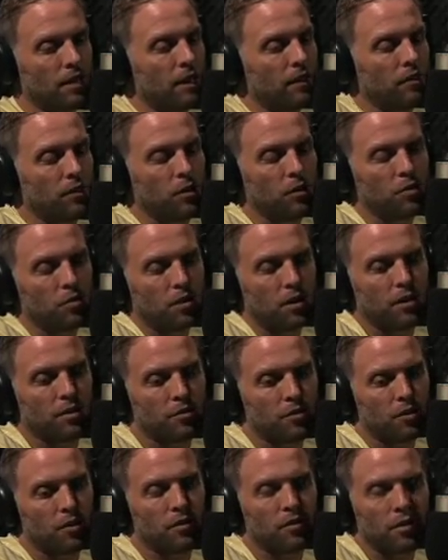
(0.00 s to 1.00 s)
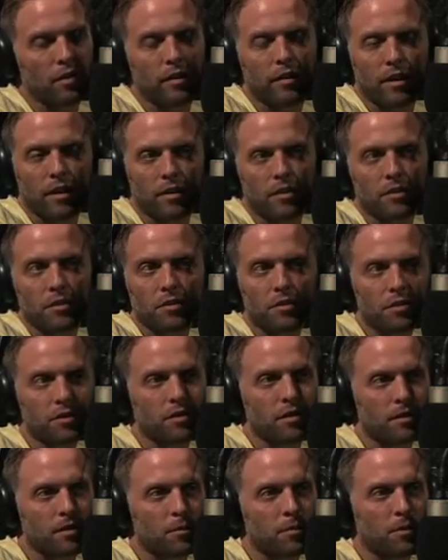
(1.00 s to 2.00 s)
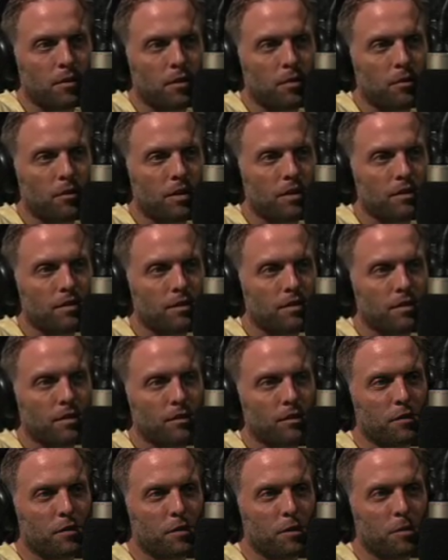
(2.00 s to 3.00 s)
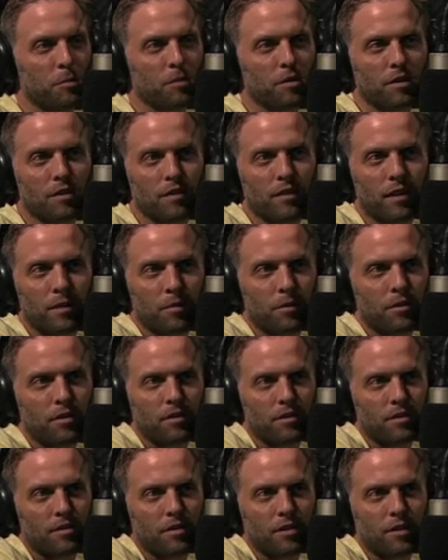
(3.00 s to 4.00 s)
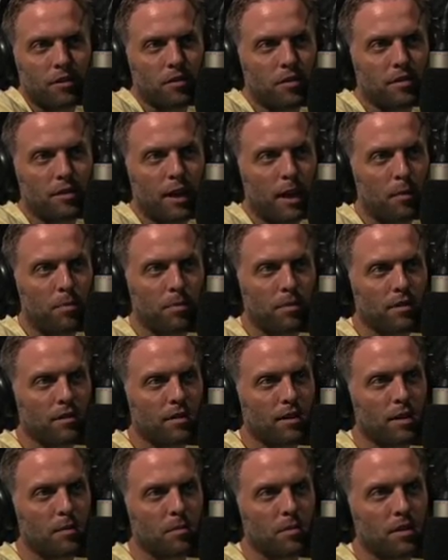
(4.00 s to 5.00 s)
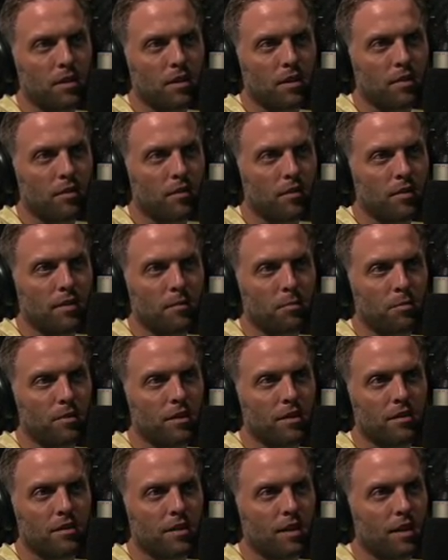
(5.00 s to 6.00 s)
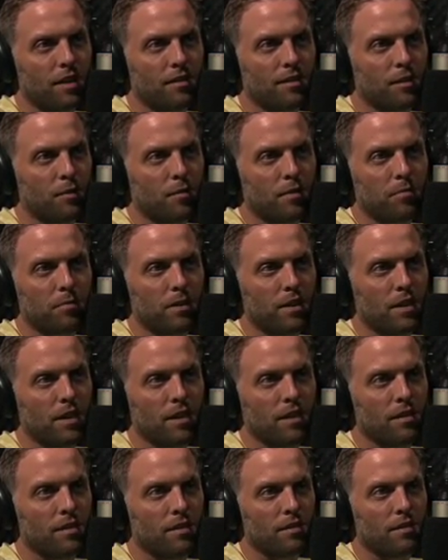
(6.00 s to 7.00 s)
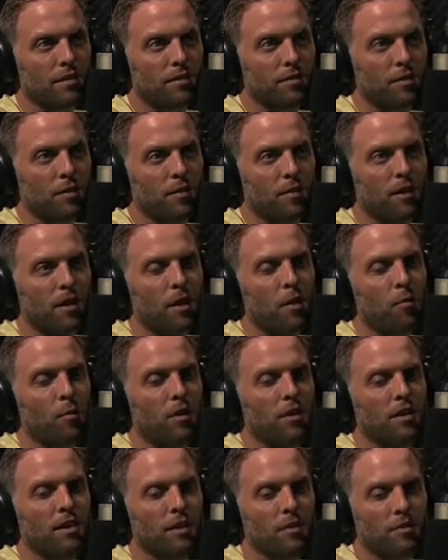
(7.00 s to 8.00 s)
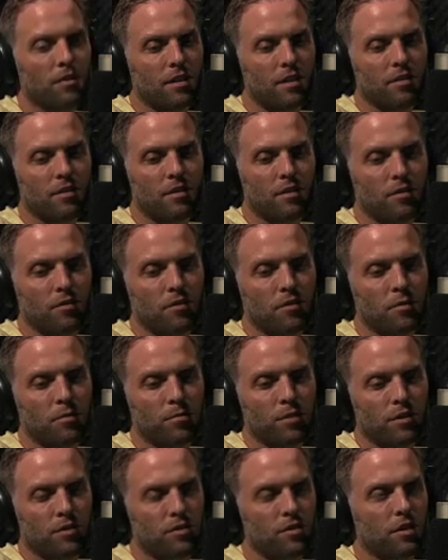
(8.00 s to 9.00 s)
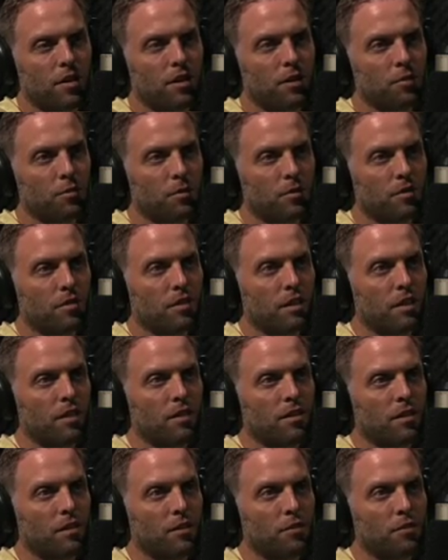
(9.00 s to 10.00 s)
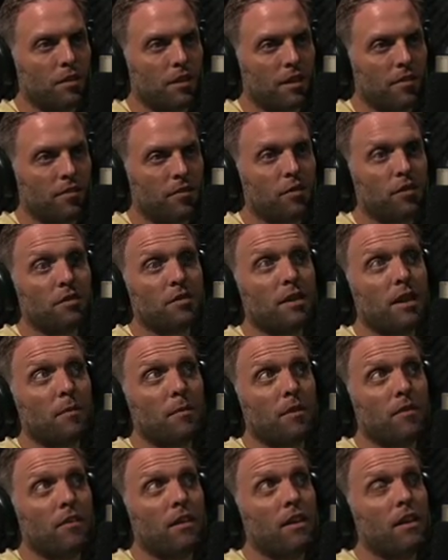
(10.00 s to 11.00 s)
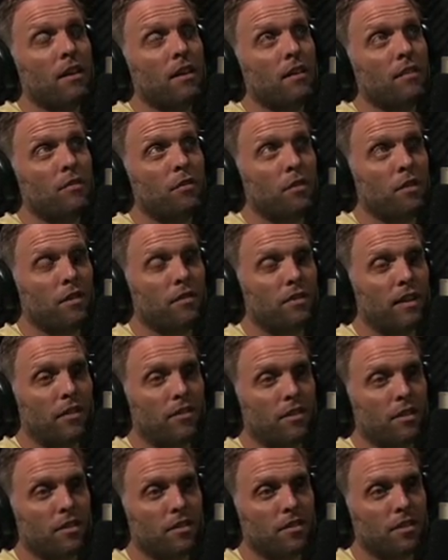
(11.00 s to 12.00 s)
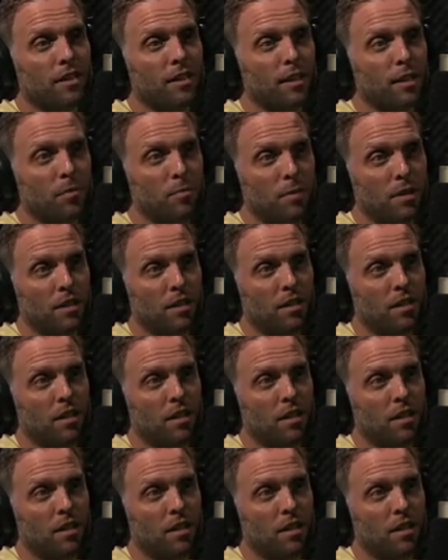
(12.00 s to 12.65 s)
if you crossed over and they understood some of the nuances of your humor, they were just, as happy as anybody. These British guys, they went bananas because one day I was there and Prince Charles was in country. First time in 45 years that he had